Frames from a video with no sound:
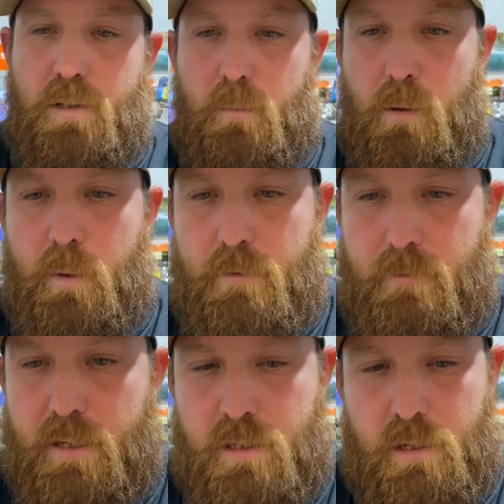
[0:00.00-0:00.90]
I'll probably
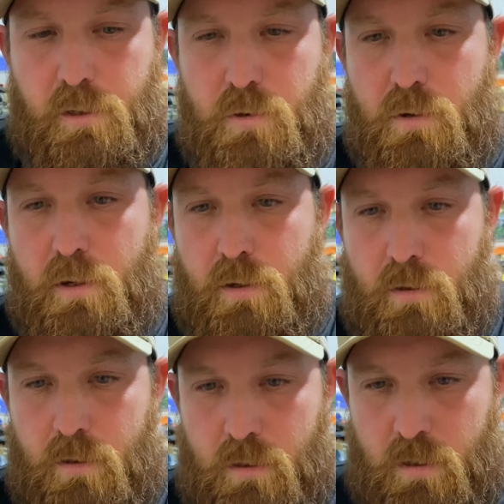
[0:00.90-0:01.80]
invest in a good
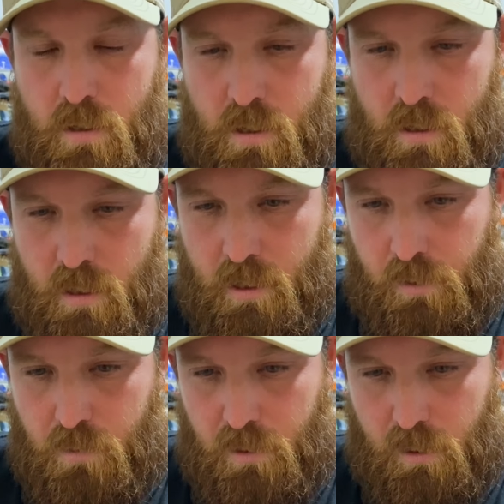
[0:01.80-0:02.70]

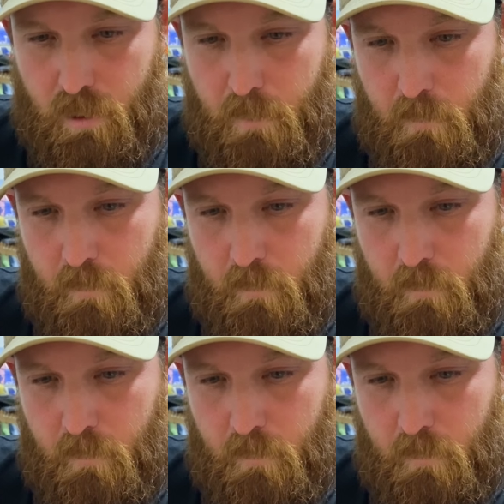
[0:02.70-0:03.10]
clip.